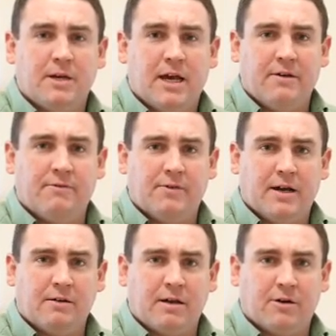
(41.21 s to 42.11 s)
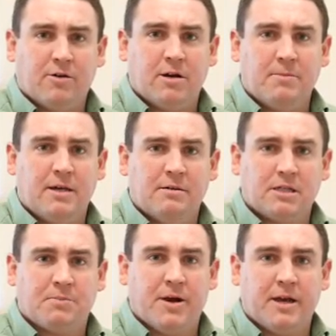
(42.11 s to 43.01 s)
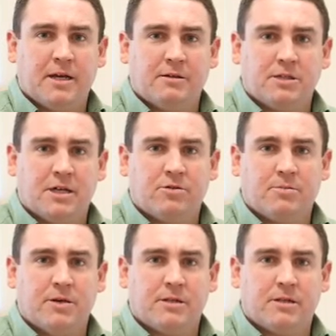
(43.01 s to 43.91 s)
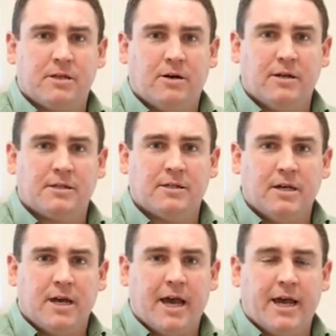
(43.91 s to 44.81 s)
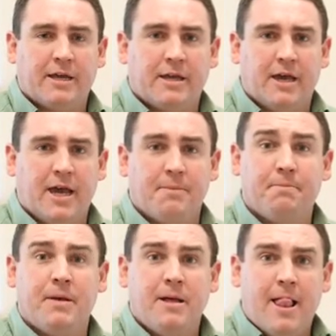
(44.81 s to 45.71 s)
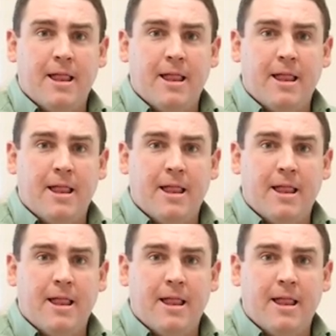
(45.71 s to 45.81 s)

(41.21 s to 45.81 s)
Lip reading: We have agronomy, spreading, general merchandise, ag, chem,